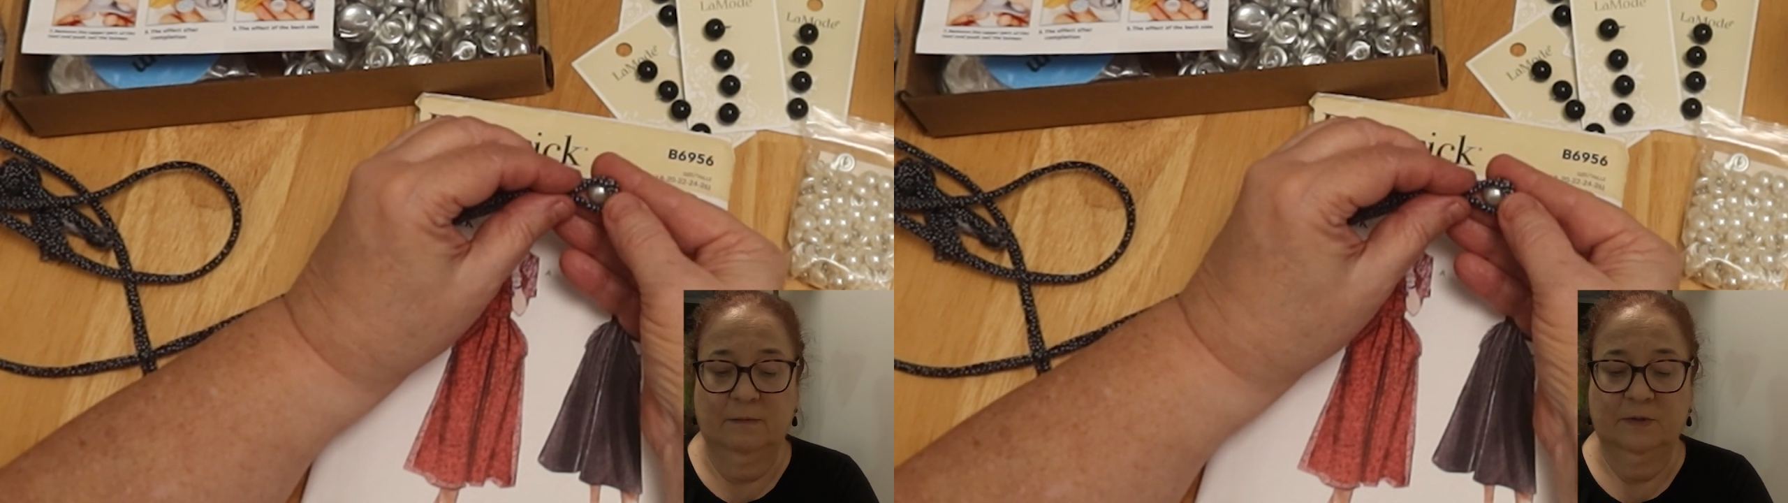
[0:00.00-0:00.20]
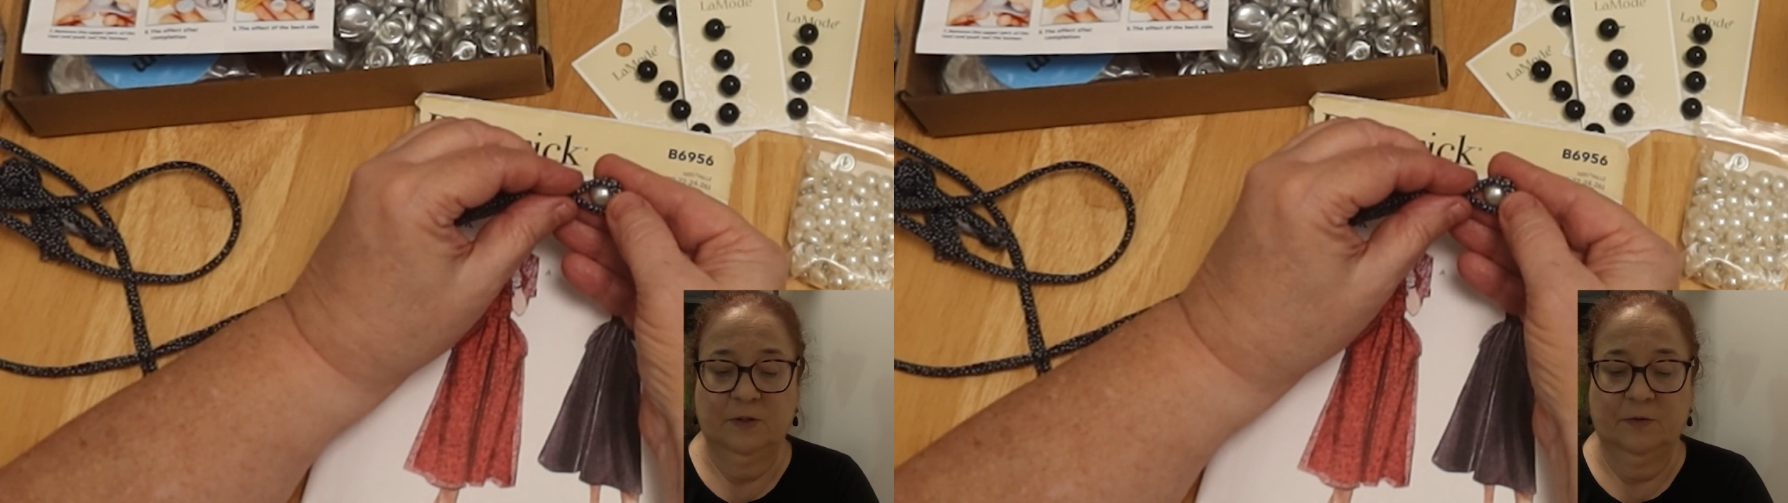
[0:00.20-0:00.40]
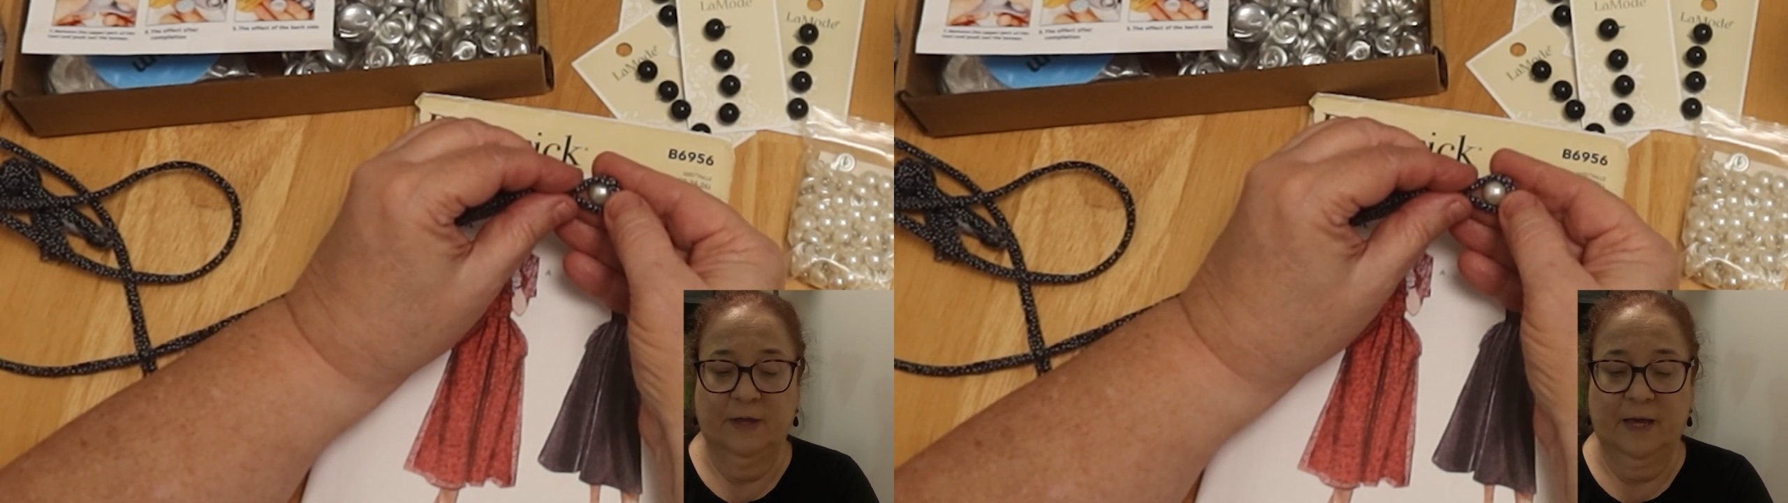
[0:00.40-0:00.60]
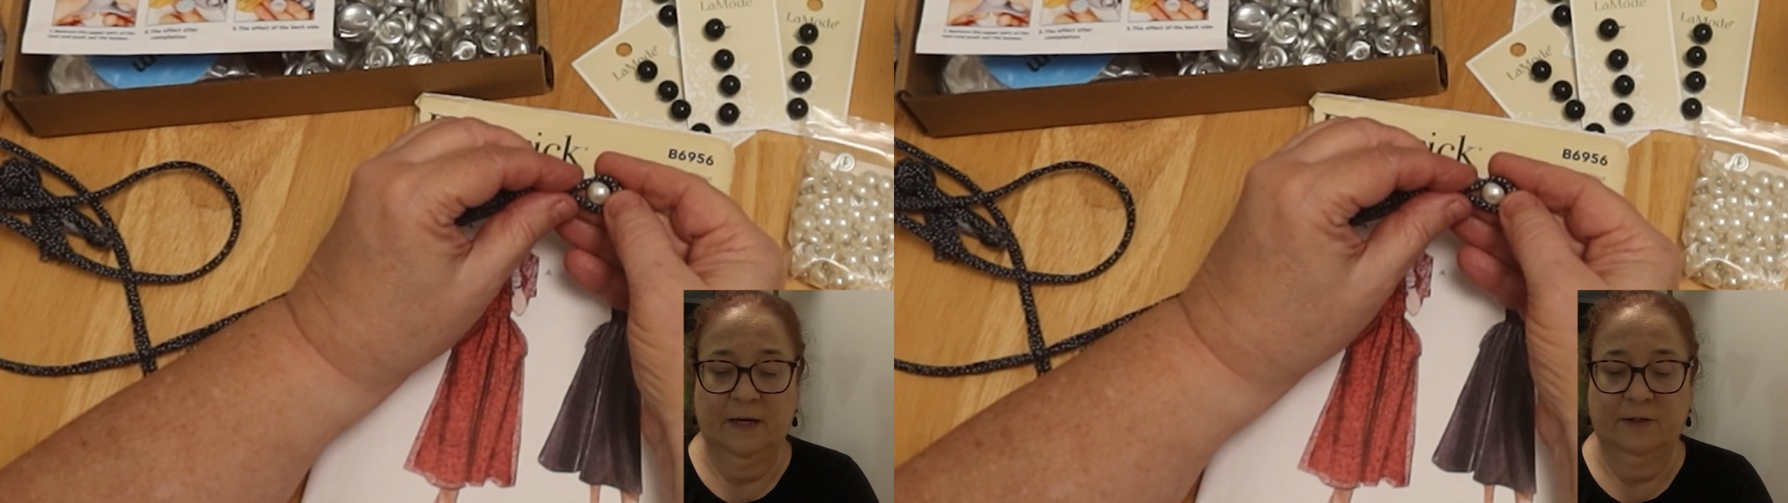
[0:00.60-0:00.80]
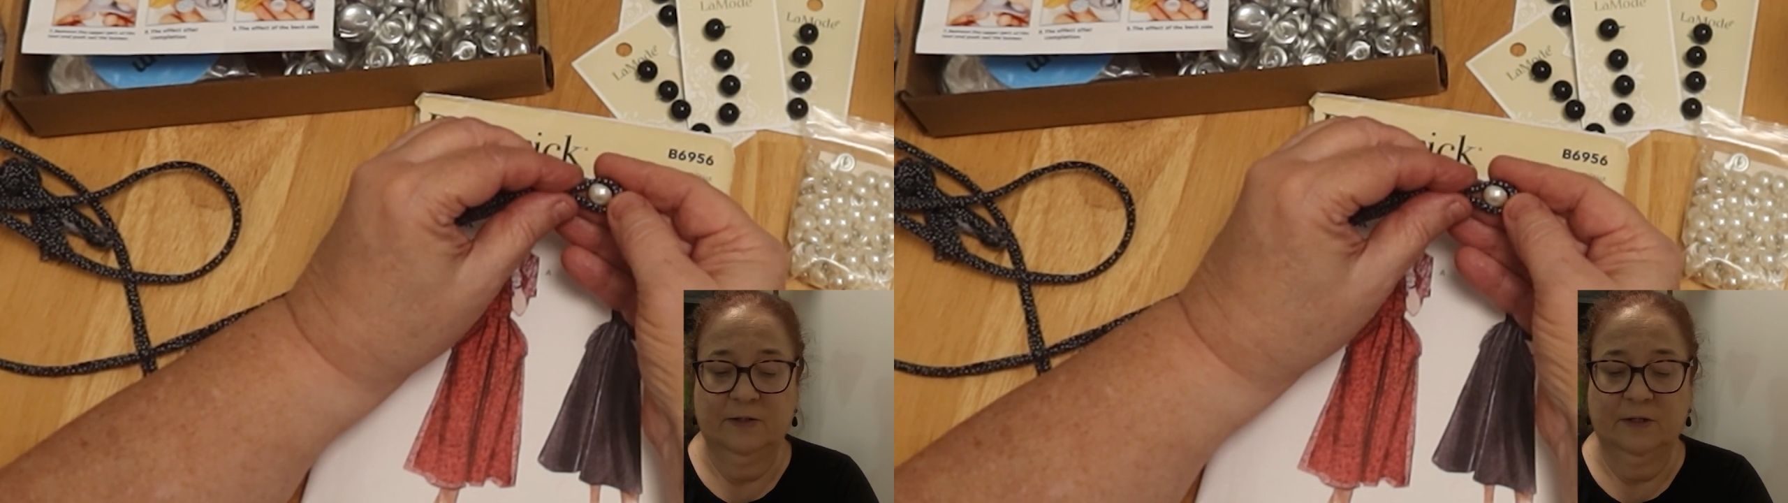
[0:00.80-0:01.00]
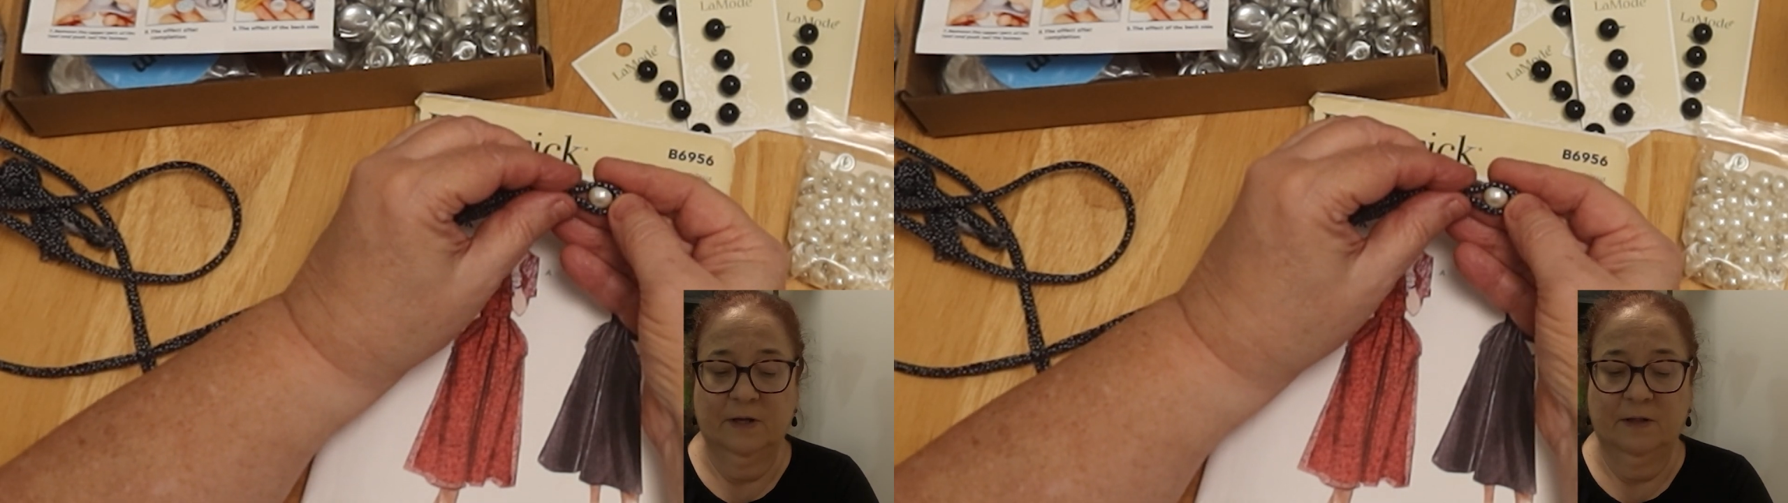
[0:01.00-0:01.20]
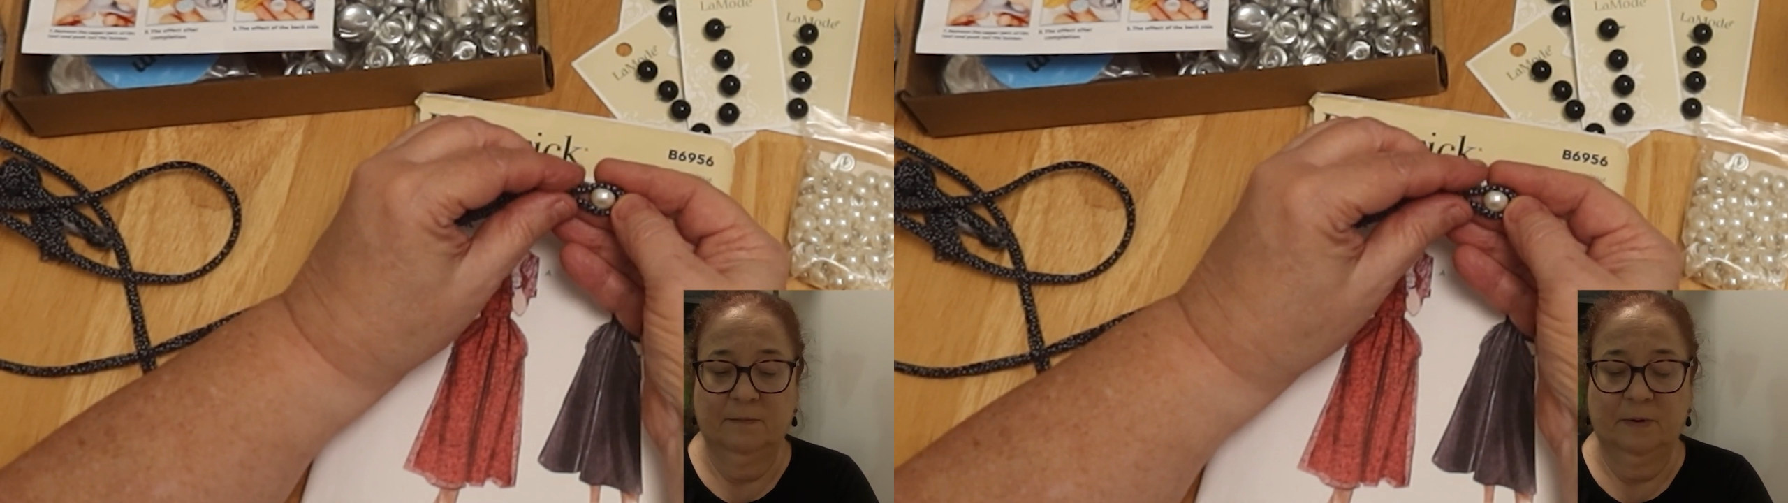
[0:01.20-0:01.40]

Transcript: So that is another